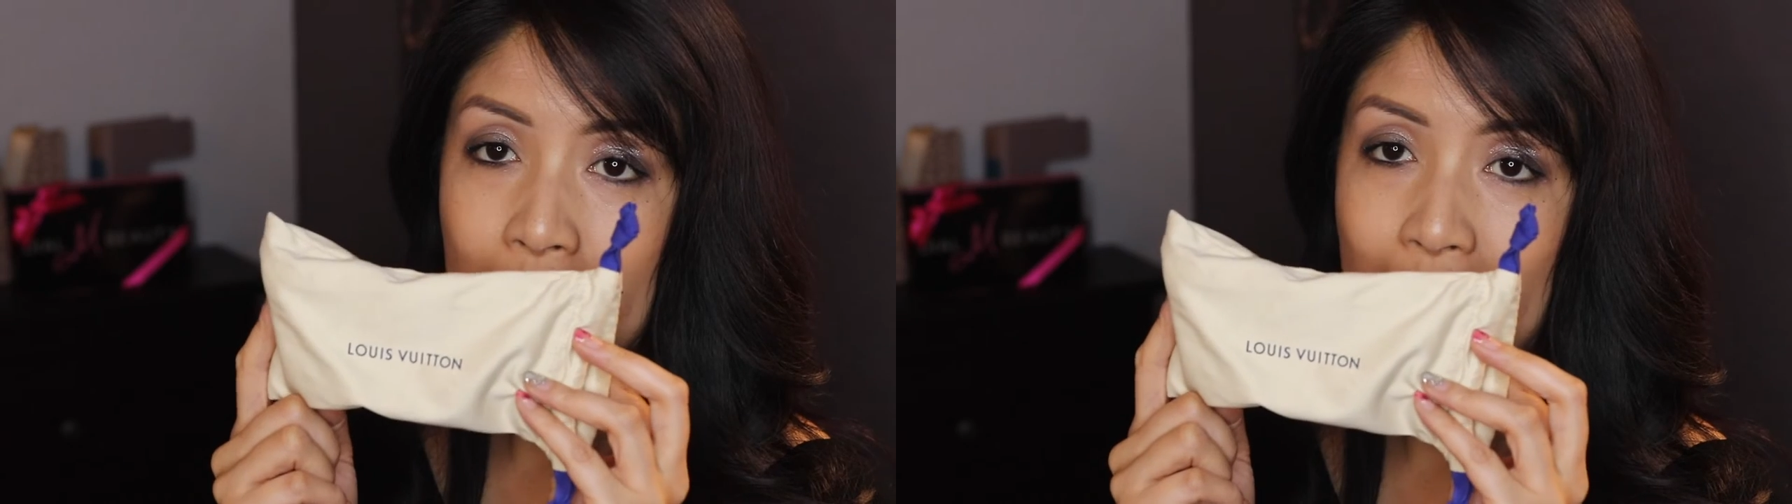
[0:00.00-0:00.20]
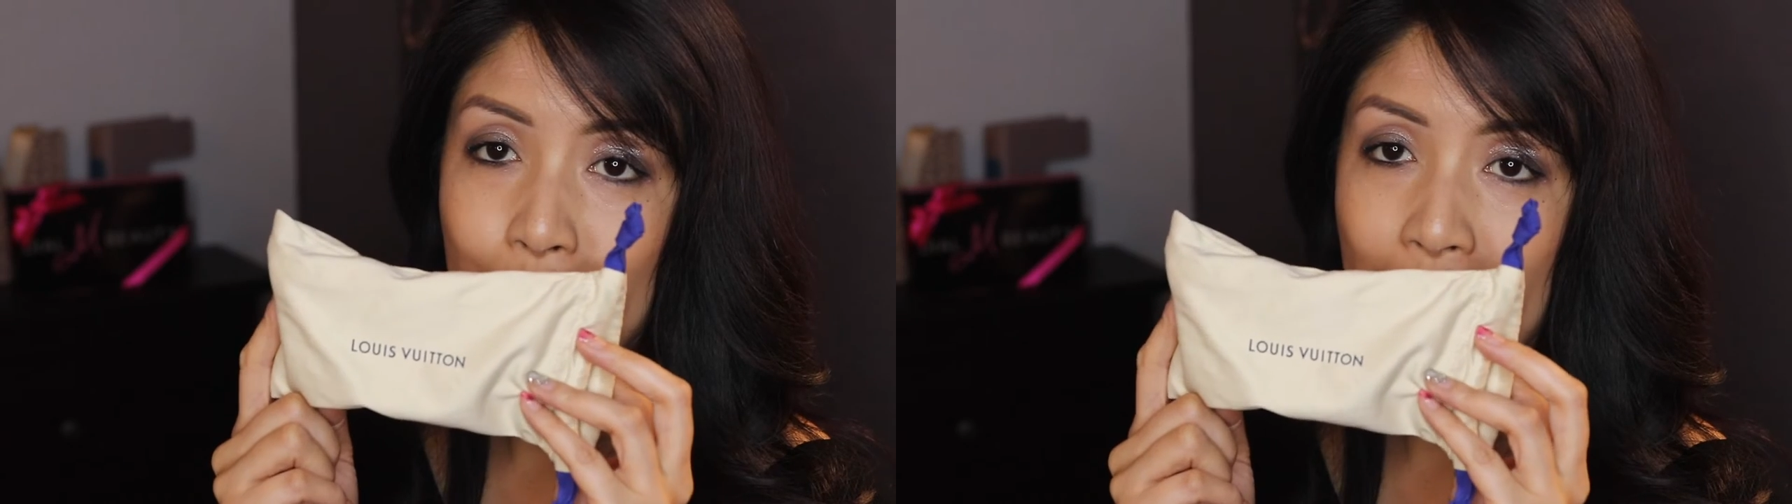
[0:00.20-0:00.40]

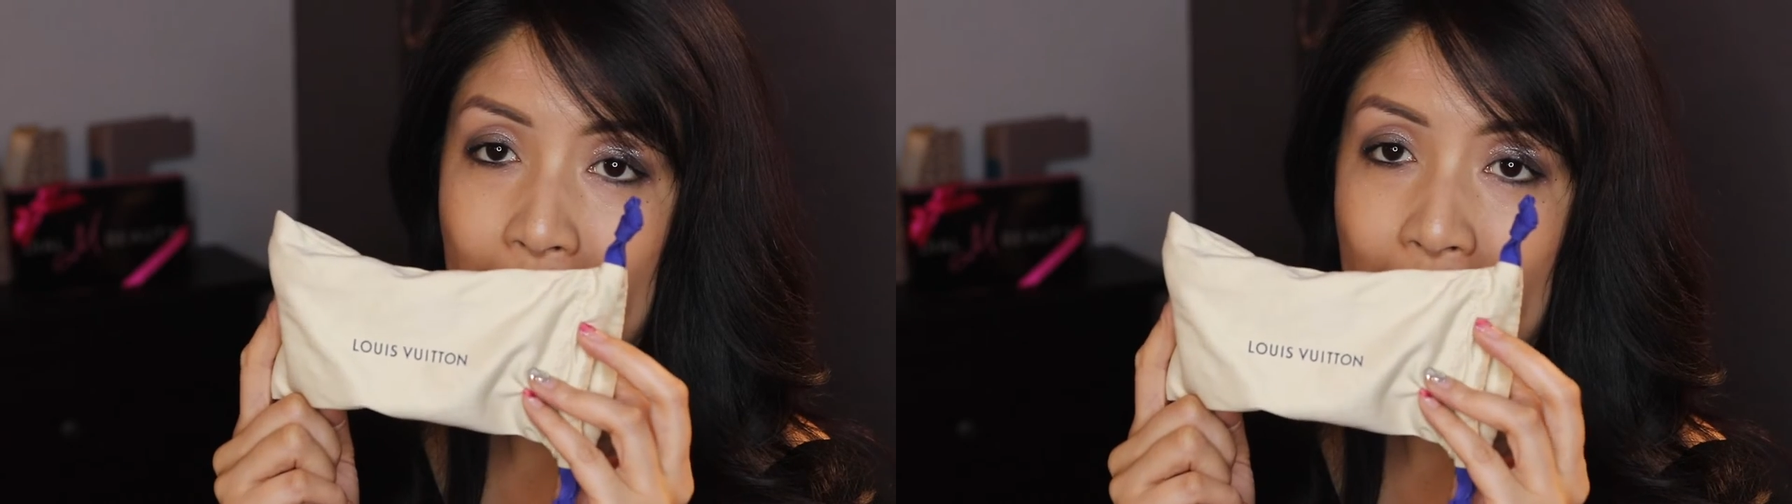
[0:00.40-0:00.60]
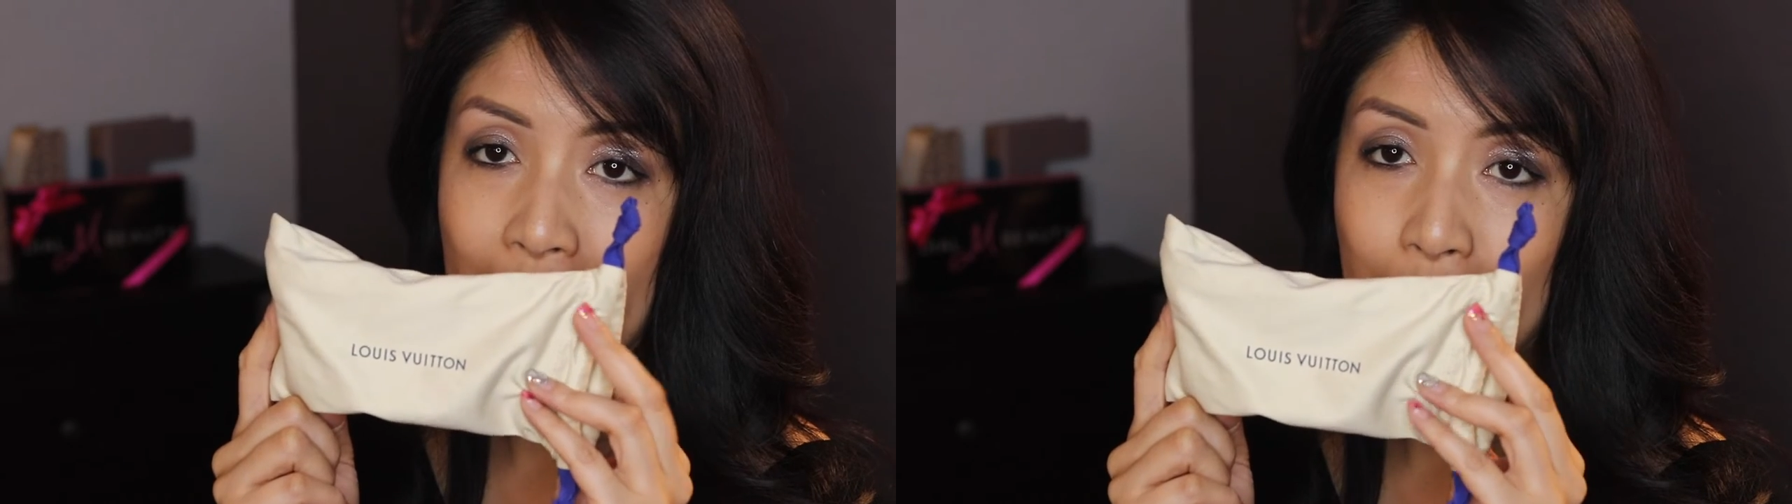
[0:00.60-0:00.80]
in my
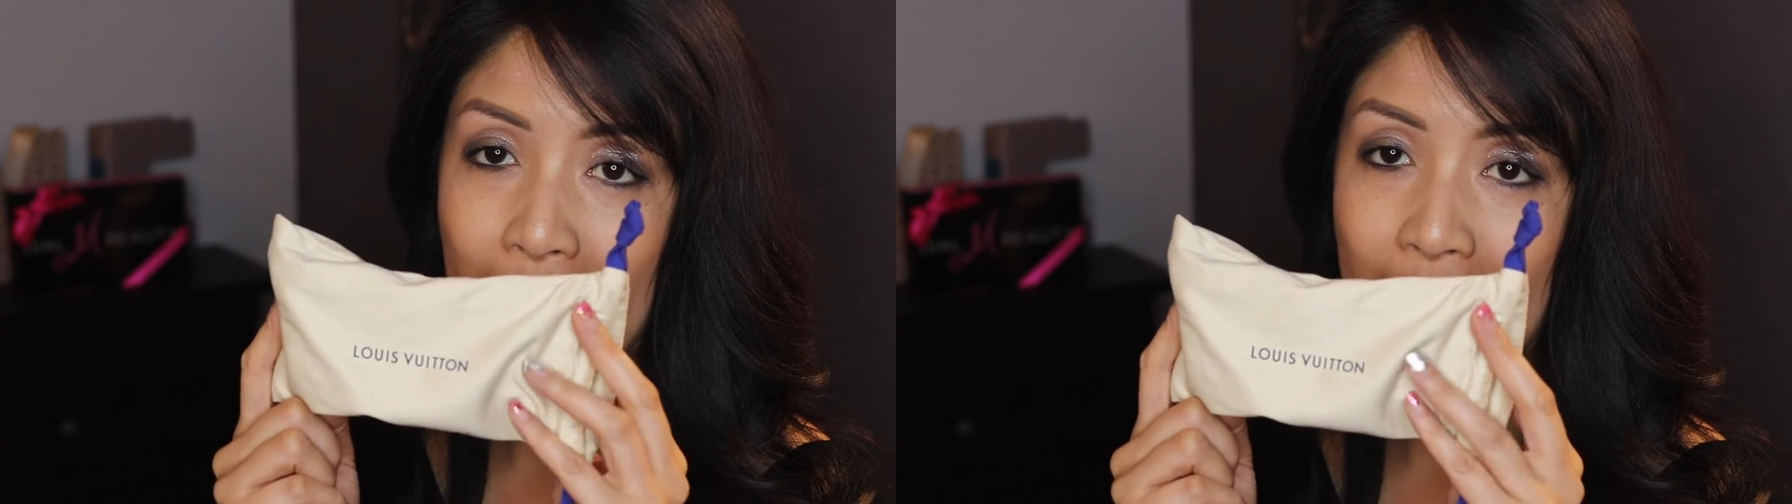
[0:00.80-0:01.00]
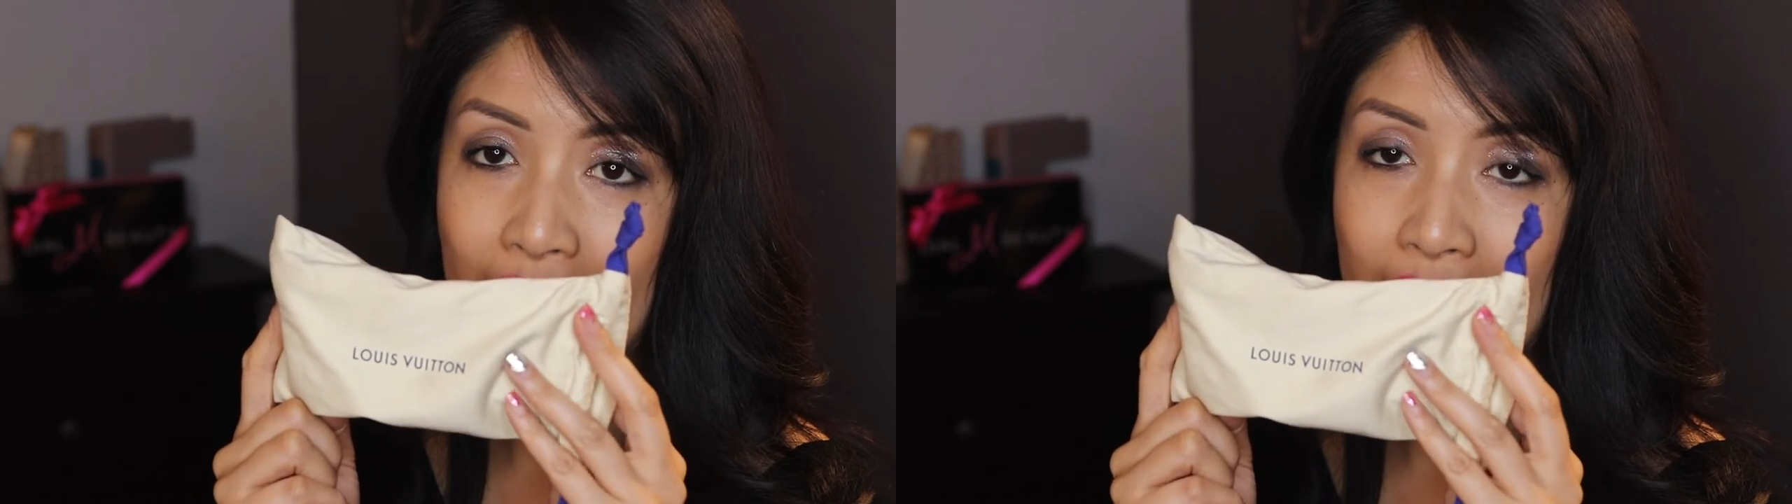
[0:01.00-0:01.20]

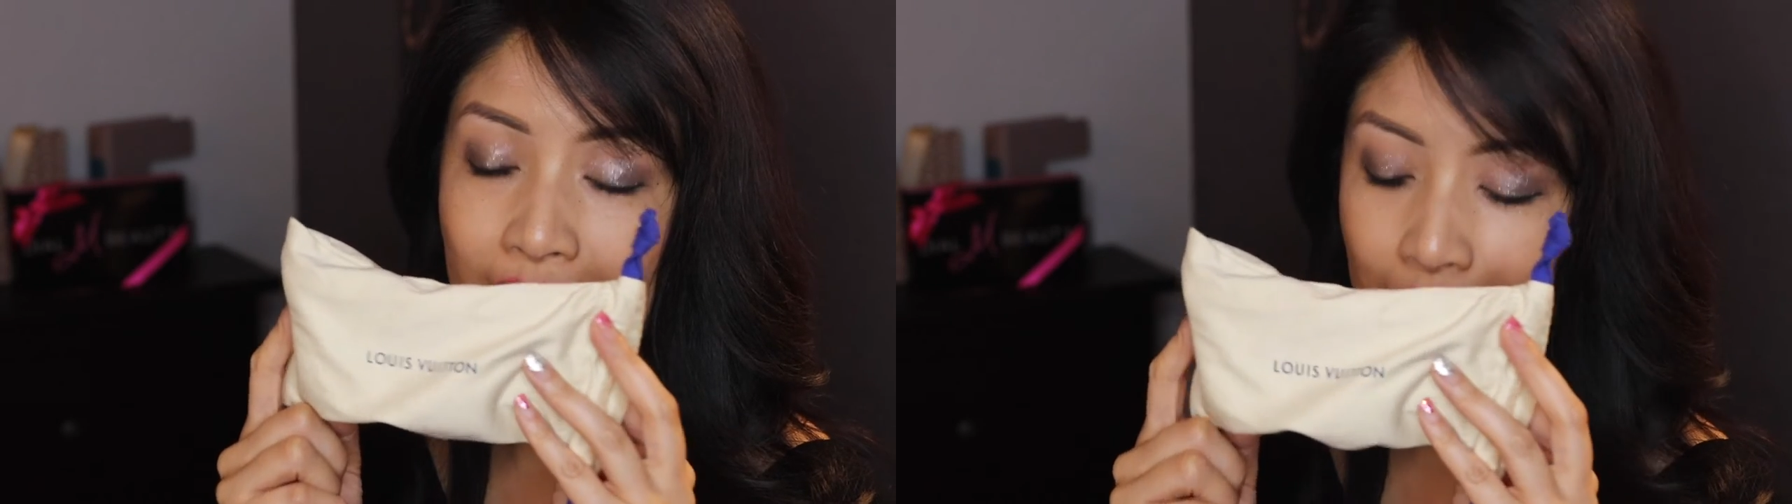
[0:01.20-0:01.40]
handbag